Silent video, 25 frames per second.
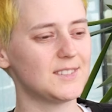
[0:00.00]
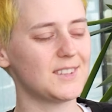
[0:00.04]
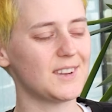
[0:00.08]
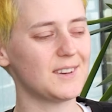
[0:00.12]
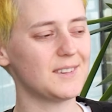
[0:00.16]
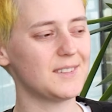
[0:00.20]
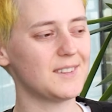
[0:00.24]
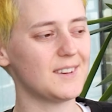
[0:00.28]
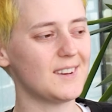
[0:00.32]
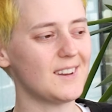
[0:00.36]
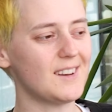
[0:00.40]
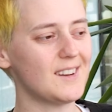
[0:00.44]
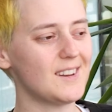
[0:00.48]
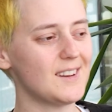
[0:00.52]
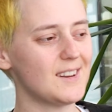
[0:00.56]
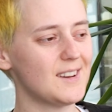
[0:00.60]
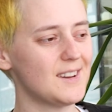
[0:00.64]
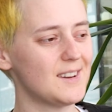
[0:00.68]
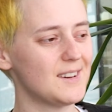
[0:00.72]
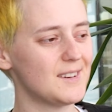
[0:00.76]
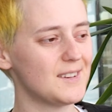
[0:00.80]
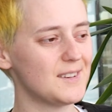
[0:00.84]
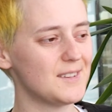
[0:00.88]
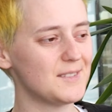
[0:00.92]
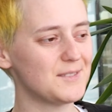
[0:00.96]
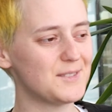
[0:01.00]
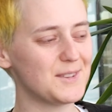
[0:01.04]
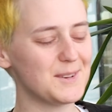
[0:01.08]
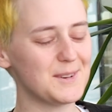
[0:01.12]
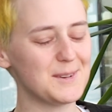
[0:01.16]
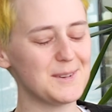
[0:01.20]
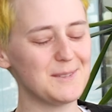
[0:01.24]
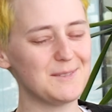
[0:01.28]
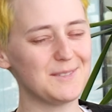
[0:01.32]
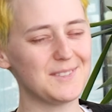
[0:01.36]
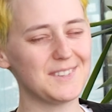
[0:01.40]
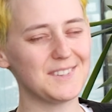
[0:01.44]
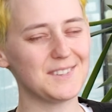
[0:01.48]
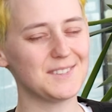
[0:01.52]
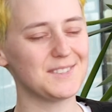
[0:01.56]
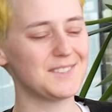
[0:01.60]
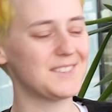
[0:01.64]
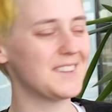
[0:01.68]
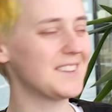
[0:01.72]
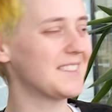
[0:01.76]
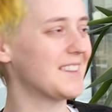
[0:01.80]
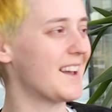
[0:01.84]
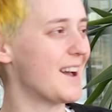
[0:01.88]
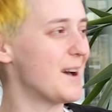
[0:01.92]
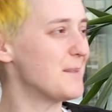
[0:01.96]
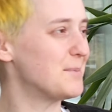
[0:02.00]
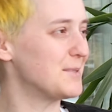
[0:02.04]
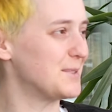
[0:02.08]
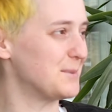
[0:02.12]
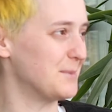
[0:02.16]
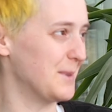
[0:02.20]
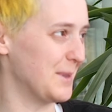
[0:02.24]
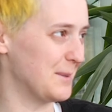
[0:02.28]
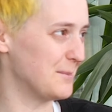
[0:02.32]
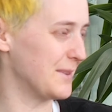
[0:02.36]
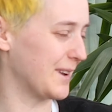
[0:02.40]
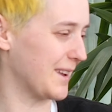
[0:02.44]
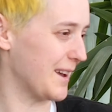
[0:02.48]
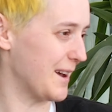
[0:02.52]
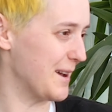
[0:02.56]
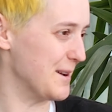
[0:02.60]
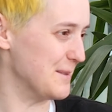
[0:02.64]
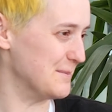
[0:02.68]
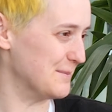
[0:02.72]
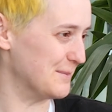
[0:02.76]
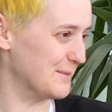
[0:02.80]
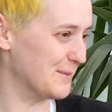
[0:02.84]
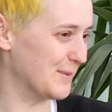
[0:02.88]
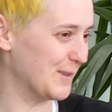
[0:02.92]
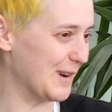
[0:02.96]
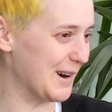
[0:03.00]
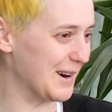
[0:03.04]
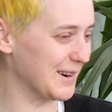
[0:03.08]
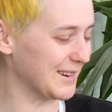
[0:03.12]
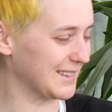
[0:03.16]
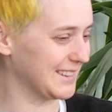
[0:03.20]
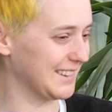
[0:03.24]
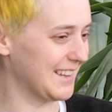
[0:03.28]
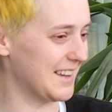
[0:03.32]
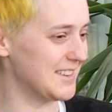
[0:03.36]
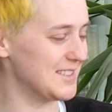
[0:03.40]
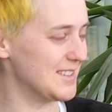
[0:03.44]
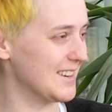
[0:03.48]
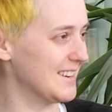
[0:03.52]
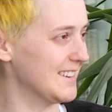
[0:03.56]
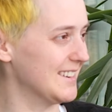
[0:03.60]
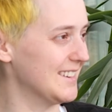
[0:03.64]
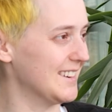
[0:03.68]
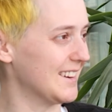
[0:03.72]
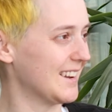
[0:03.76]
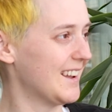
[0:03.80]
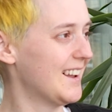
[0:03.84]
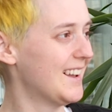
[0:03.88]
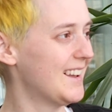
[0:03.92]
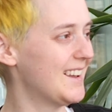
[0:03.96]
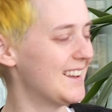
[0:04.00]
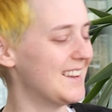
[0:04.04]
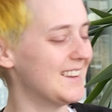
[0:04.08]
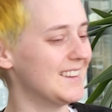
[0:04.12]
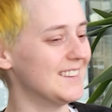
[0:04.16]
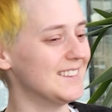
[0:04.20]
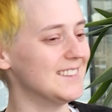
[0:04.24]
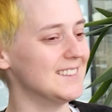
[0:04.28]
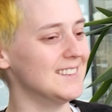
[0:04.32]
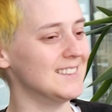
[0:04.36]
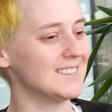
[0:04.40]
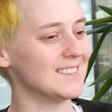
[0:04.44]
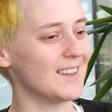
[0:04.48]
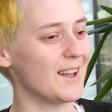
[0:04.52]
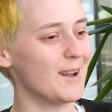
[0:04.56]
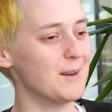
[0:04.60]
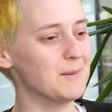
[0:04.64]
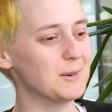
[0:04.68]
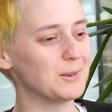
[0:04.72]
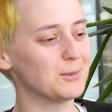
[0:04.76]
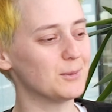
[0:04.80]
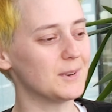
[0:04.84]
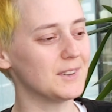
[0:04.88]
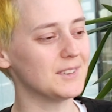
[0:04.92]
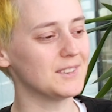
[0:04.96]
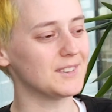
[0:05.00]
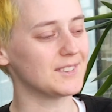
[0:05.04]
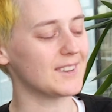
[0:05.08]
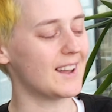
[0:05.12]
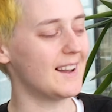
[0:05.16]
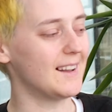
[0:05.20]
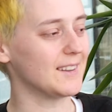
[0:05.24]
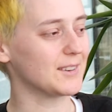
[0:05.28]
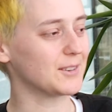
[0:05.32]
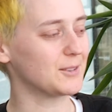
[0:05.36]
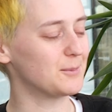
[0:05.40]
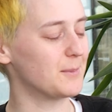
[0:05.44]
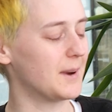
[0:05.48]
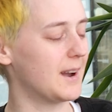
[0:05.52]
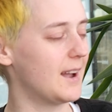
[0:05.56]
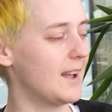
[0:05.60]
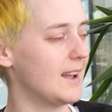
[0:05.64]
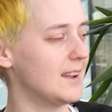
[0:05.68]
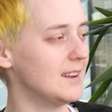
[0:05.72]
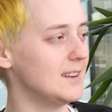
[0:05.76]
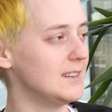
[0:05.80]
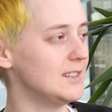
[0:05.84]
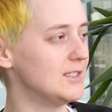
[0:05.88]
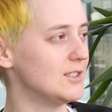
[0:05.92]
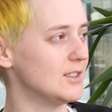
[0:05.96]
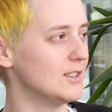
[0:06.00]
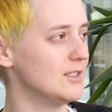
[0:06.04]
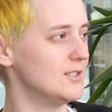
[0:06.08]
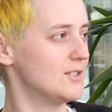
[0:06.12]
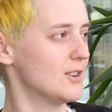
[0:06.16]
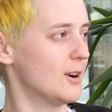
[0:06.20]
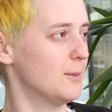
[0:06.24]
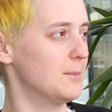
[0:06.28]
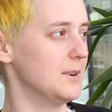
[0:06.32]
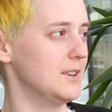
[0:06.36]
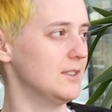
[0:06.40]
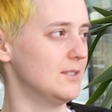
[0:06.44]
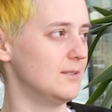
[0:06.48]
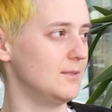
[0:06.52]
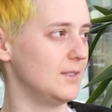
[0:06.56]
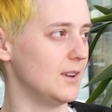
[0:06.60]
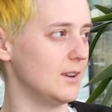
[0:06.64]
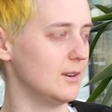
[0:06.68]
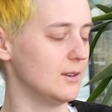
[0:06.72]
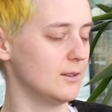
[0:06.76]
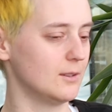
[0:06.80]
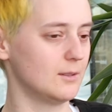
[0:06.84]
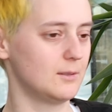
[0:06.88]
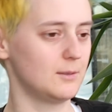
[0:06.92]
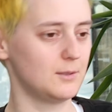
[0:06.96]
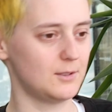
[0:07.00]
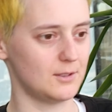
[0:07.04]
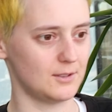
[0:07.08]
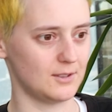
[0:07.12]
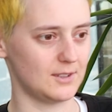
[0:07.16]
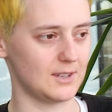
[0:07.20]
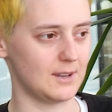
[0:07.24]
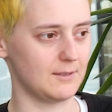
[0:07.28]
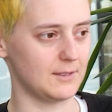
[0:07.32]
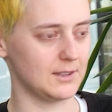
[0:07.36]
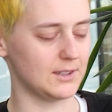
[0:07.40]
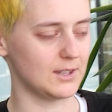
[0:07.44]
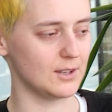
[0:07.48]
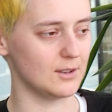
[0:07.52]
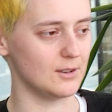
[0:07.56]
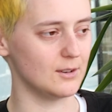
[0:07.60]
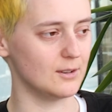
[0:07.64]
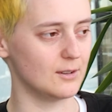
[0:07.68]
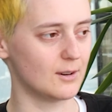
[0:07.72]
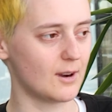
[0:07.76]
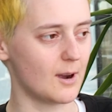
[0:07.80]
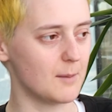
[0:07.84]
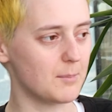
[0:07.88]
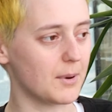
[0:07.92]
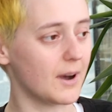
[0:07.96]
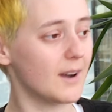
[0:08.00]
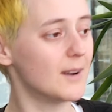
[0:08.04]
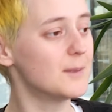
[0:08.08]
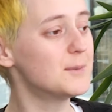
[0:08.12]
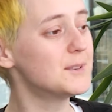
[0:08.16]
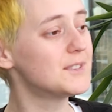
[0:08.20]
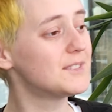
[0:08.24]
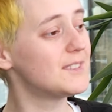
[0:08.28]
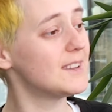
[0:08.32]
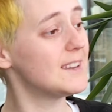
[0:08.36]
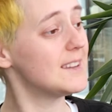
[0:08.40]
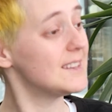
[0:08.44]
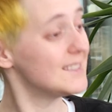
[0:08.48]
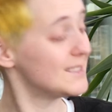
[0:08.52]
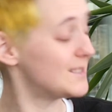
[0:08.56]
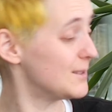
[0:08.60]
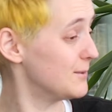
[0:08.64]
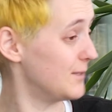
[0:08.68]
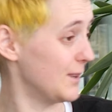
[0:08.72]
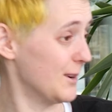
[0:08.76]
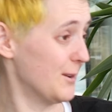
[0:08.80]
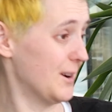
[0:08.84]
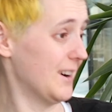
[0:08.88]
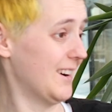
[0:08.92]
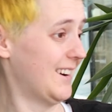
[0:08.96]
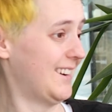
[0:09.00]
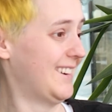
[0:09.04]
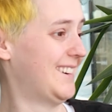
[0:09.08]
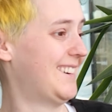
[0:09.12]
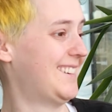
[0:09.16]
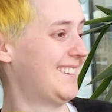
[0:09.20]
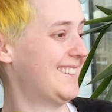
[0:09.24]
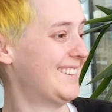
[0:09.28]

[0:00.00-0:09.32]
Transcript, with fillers: So this thing that happened to me that became work legend is I was once asked my age in a job interview, which you'd never do, but I was the interviewer.